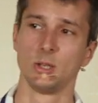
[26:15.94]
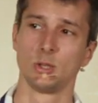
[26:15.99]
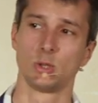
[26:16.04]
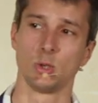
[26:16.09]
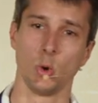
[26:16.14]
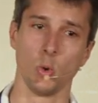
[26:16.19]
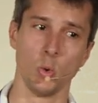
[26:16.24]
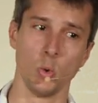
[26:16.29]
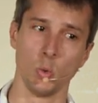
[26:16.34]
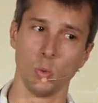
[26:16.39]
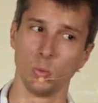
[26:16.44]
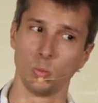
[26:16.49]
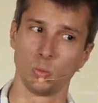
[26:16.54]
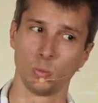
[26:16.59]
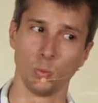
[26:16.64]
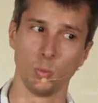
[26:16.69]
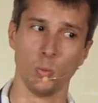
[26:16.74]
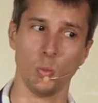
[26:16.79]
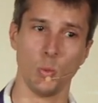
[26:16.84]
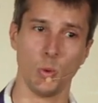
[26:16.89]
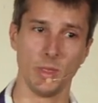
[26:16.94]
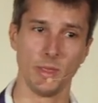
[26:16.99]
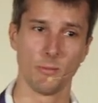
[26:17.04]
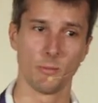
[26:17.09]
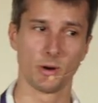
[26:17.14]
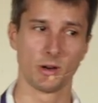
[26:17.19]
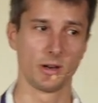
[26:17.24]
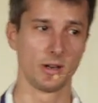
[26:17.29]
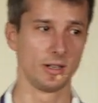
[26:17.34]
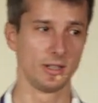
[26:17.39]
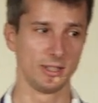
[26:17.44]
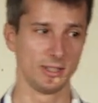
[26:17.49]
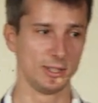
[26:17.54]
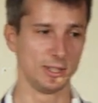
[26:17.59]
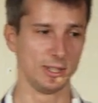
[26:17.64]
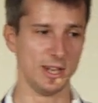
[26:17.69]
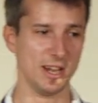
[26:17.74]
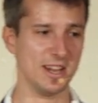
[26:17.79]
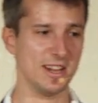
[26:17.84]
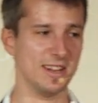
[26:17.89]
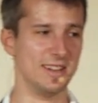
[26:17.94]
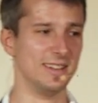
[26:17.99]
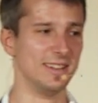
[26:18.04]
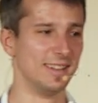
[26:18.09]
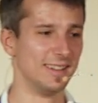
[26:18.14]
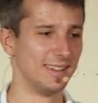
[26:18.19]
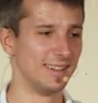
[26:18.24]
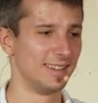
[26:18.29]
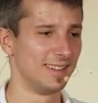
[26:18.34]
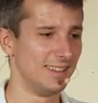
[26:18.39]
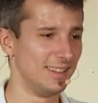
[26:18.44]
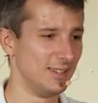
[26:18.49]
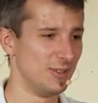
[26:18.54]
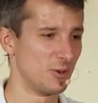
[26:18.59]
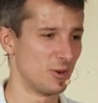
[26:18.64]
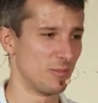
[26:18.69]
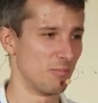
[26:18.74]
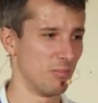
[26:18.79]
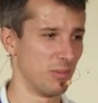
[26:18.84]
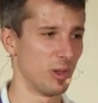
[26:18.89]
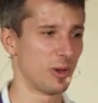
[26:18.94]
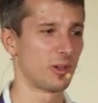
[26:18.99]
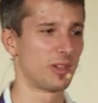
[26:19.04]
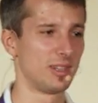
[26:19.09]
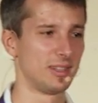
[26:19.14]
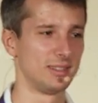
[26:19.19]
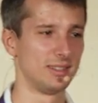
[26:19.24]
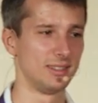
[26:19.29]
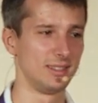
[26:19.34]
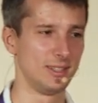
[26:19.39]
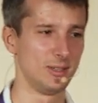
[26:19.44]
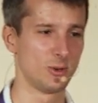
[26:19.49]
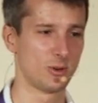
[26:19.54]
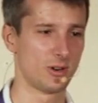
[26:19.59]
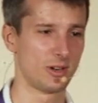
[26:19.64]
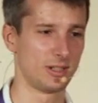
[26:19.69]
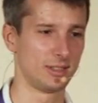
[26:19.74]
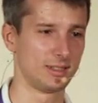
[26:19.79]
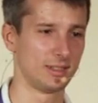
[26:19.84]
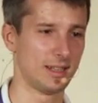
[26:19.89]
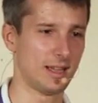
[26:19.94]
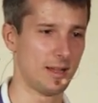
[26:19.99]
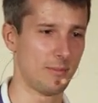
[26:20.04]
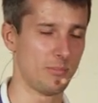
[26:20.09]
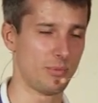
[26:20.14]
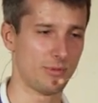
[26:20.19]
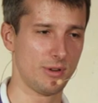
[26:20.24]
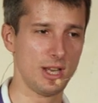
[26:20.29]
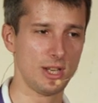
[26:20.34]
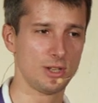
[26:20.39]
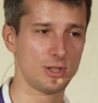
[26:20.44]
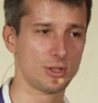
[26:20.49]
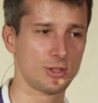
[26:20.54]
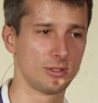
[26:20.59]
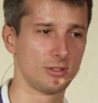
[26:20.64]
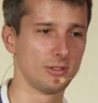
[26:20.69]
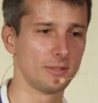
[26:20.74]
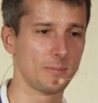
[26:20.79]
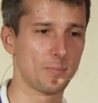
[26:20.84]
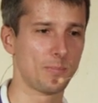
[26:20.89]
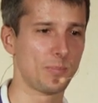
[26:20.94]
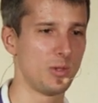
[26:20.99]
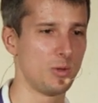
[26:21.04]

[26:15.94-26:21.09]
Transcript: So whenever you're blocking your operation,